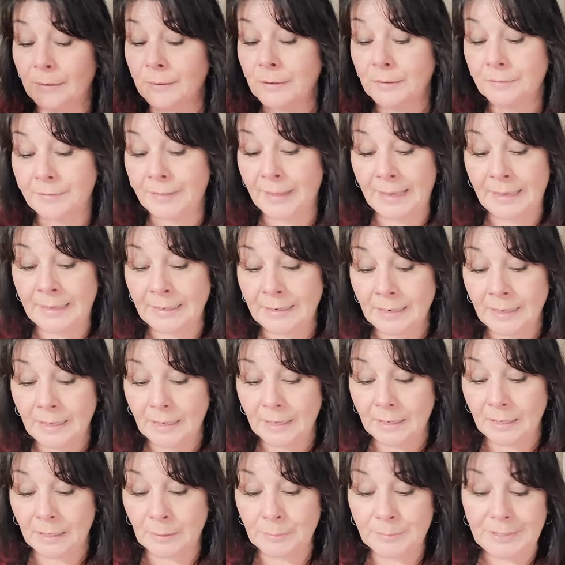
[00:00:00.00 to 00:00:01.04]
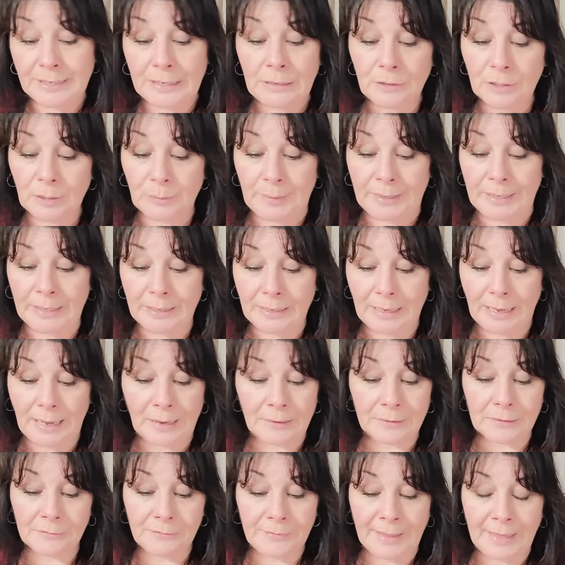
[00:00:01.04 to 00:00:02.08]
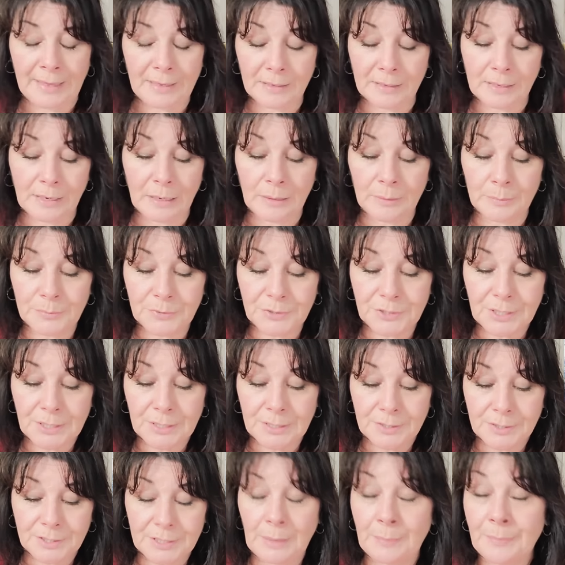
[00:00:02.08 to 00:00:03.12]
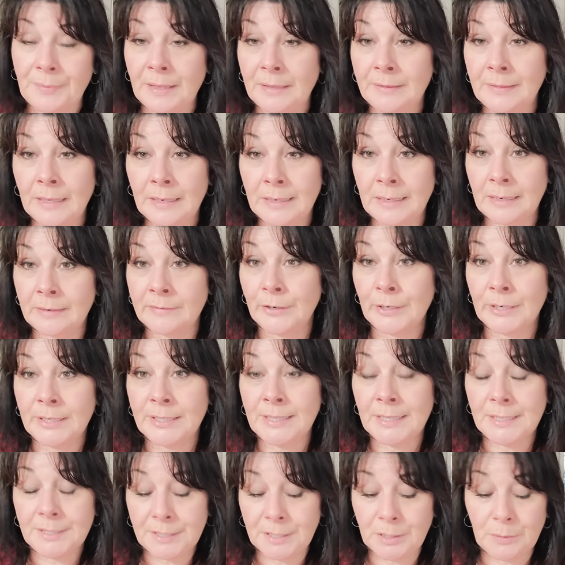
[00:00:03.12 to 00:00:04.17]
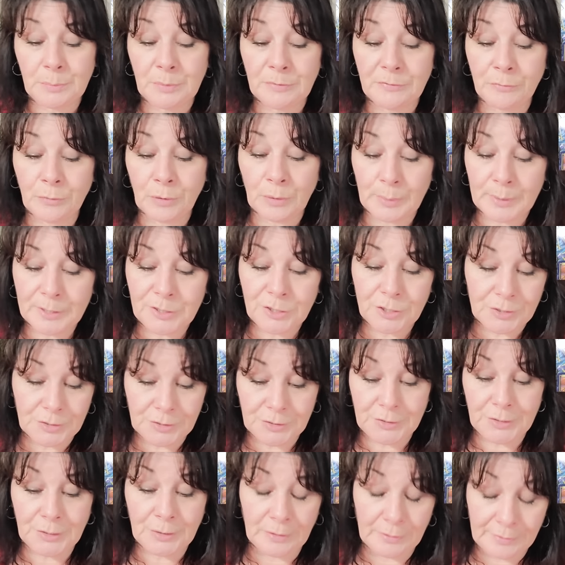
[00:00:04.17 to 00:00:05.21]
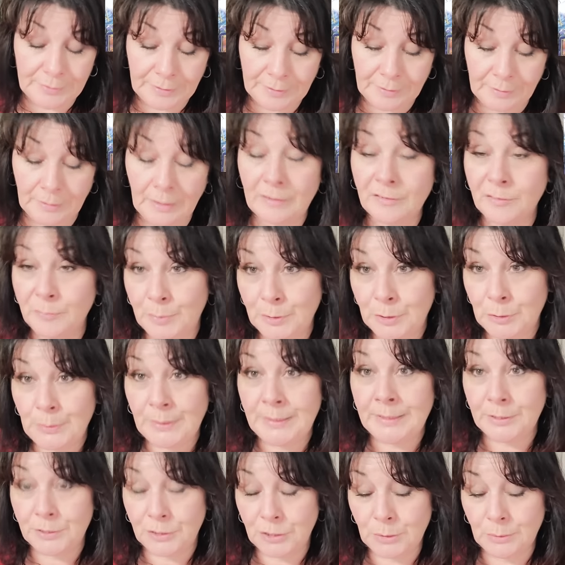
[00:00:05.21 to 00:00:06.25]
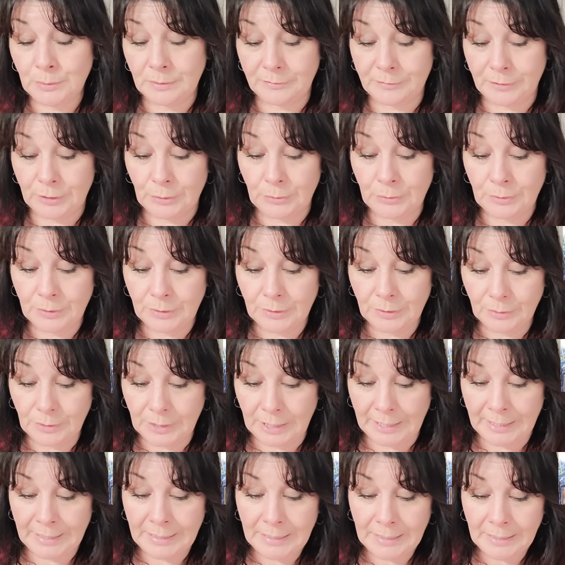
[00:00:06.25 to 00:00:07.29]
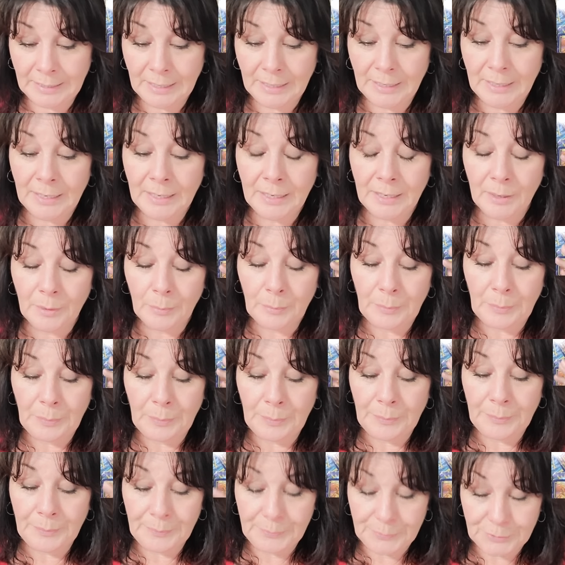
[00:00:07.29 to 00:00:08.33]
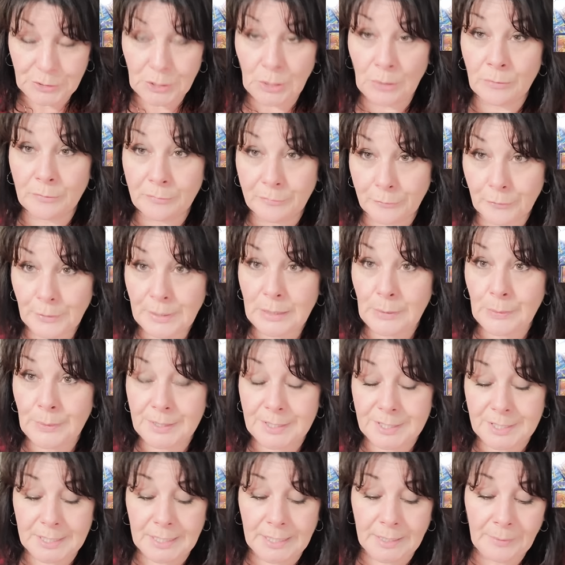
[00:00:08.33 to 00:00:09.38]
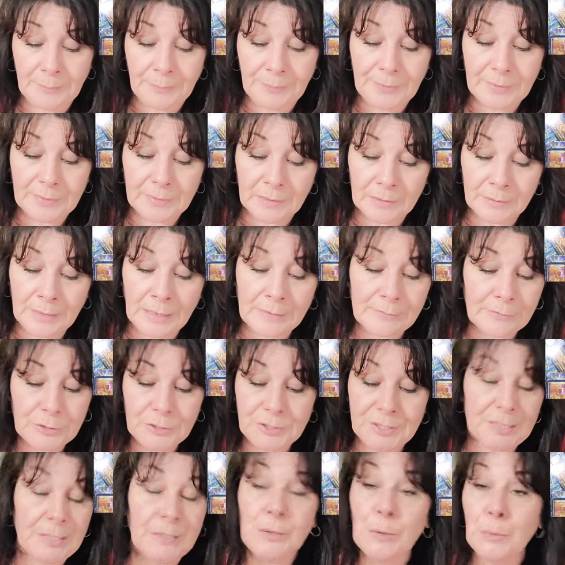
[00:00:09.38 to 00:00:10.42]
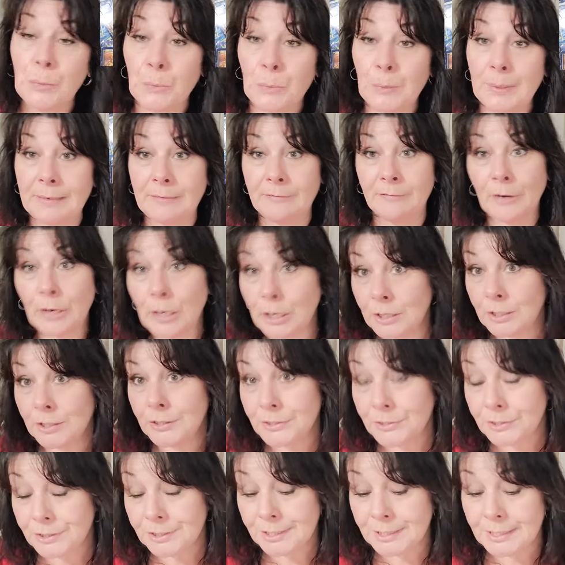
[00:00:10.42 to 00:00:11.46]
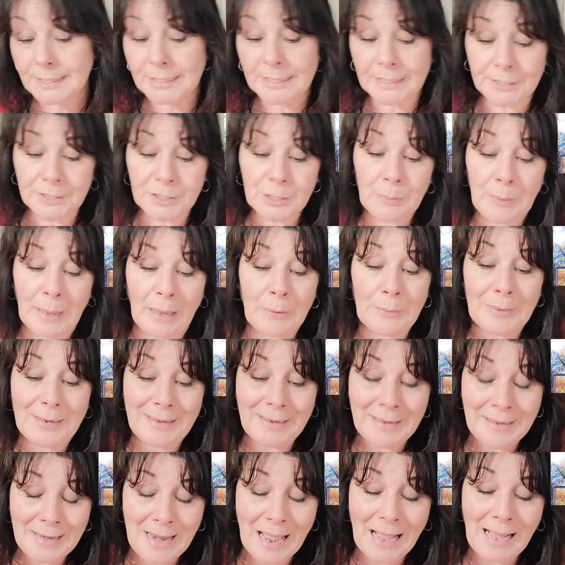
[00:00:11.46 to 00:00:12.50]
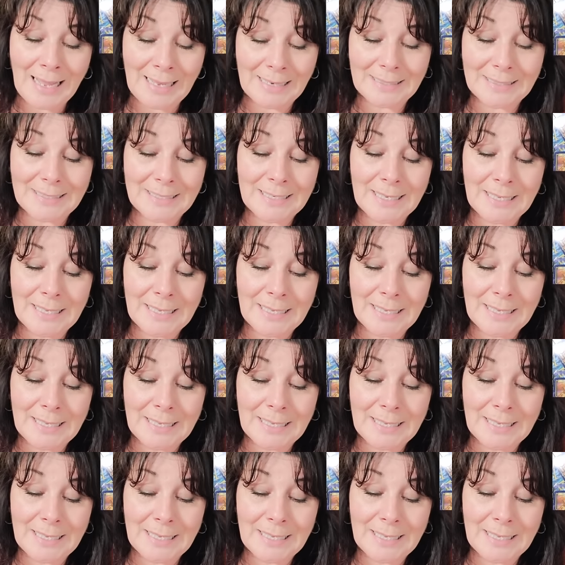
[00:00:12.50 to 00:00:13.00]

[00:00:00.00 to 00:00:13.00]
of that comes alchemy. Out of that comes something that never existed before, which is the, the love between the two of you, okay? So frequency, the Lover's in reverse is about not